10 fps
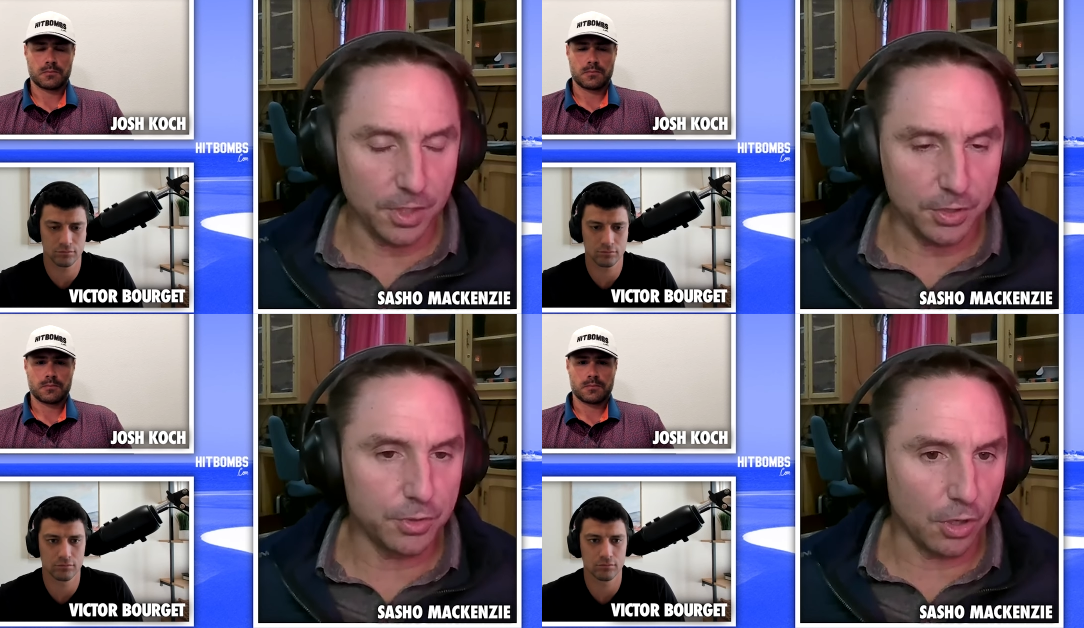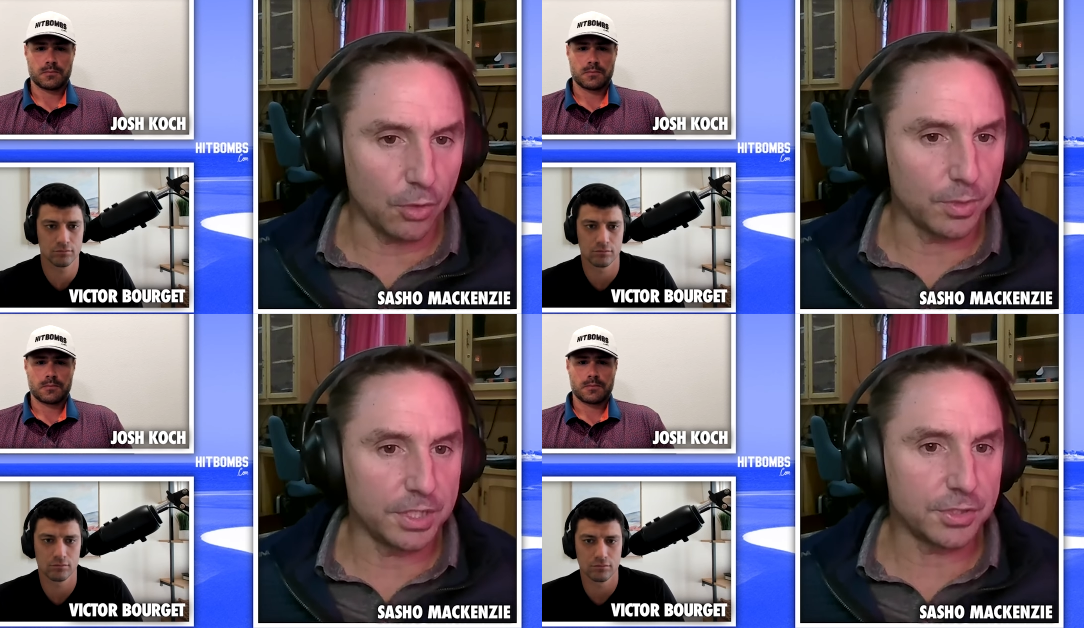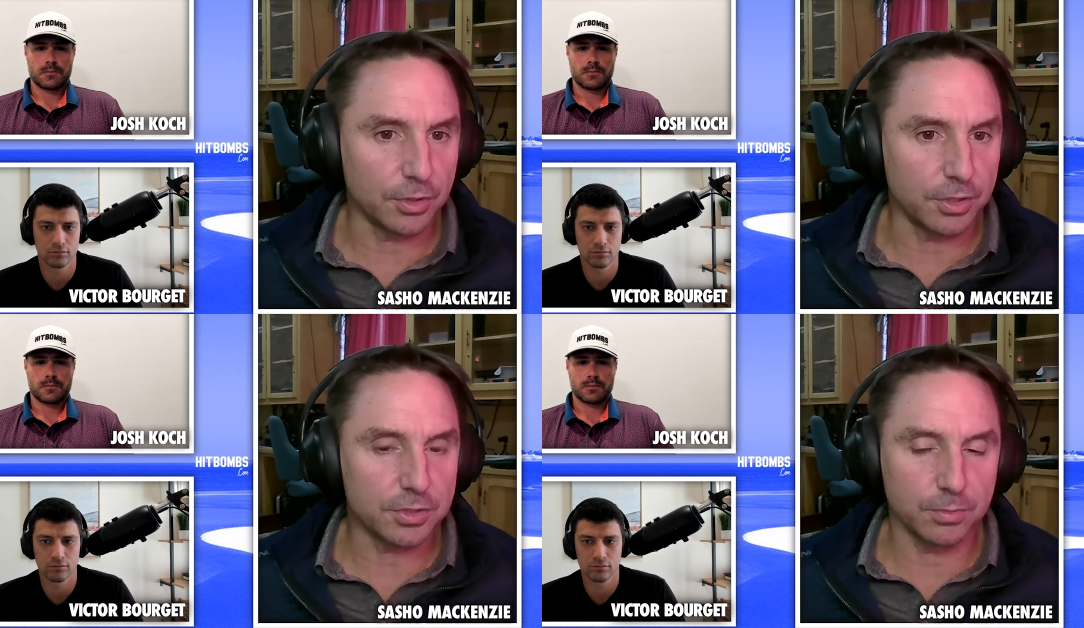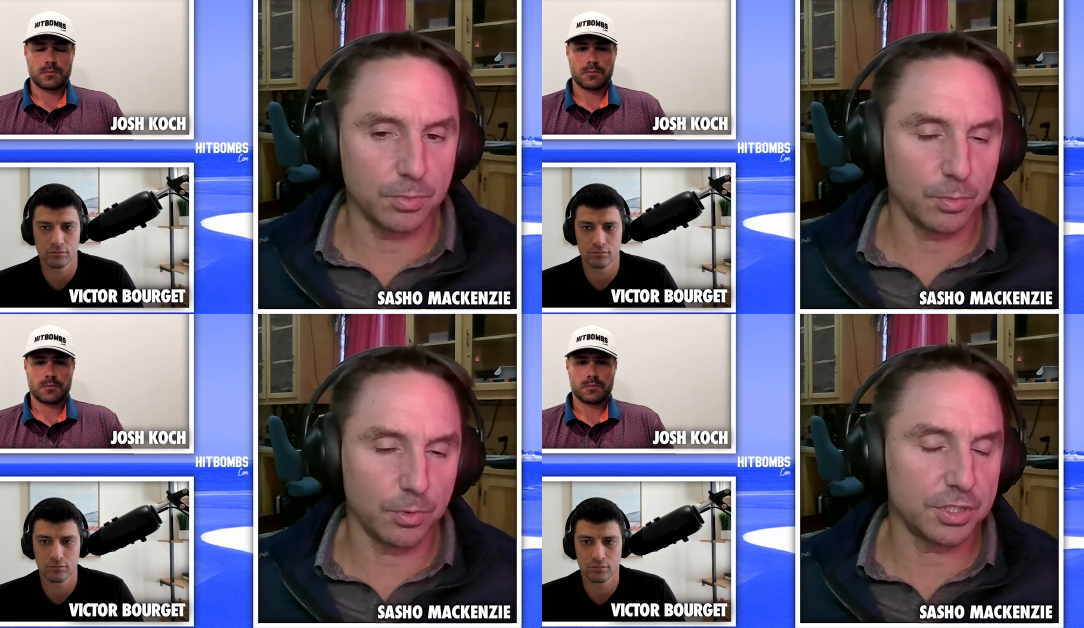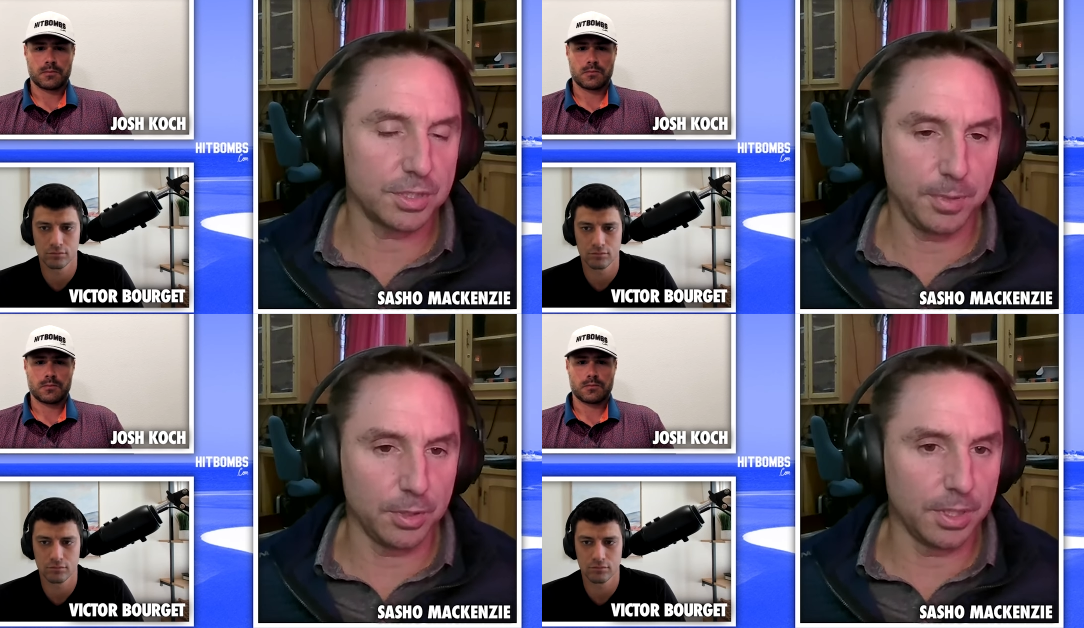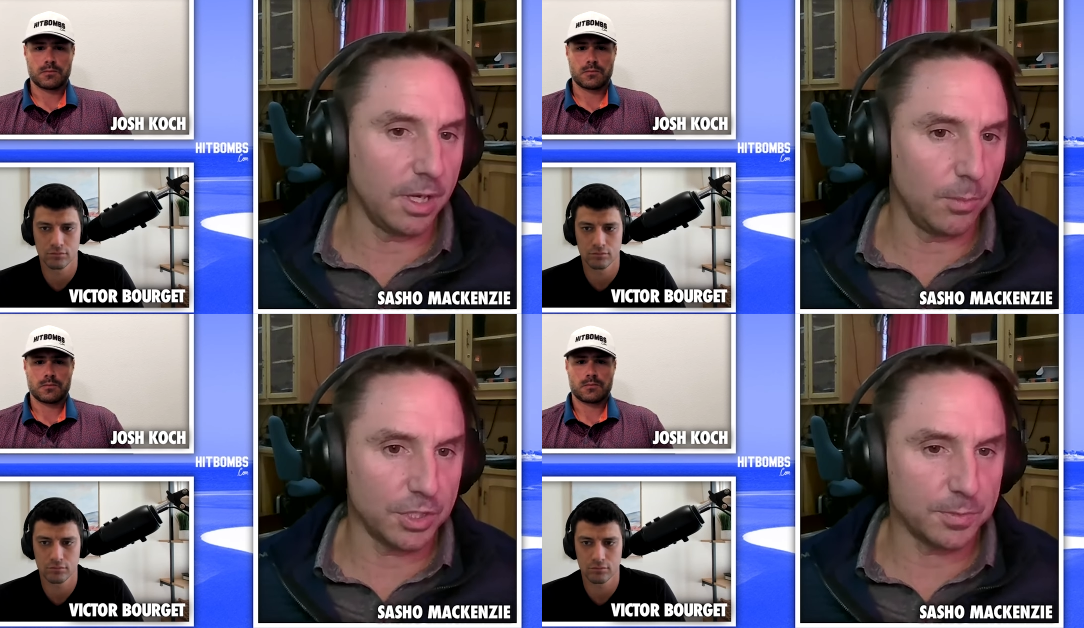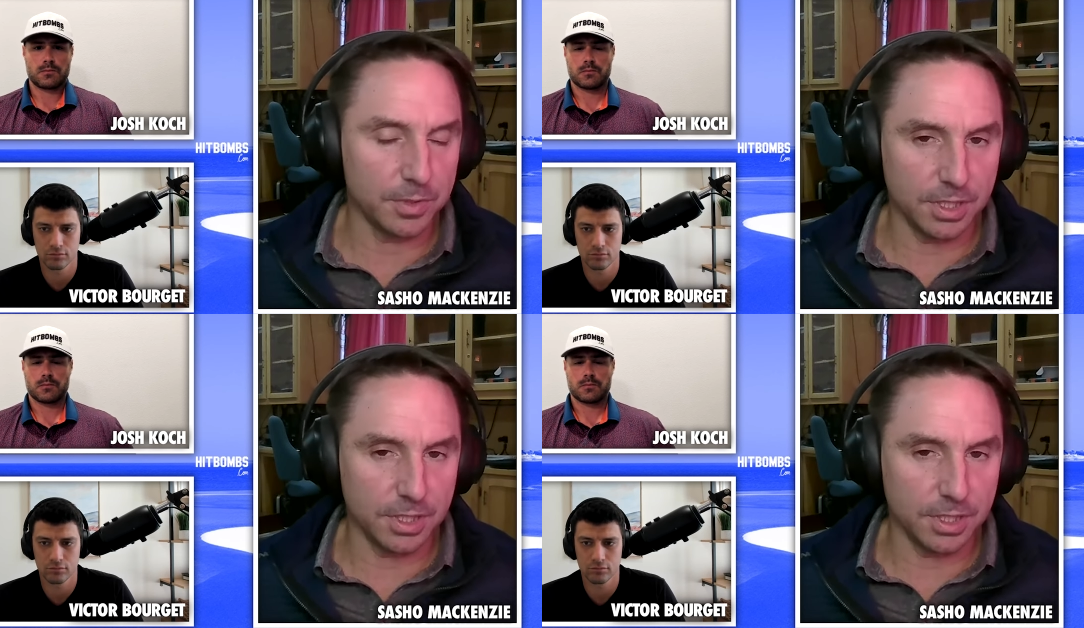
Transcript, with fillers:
Speaker 1: not new to our research. We're just building on what's been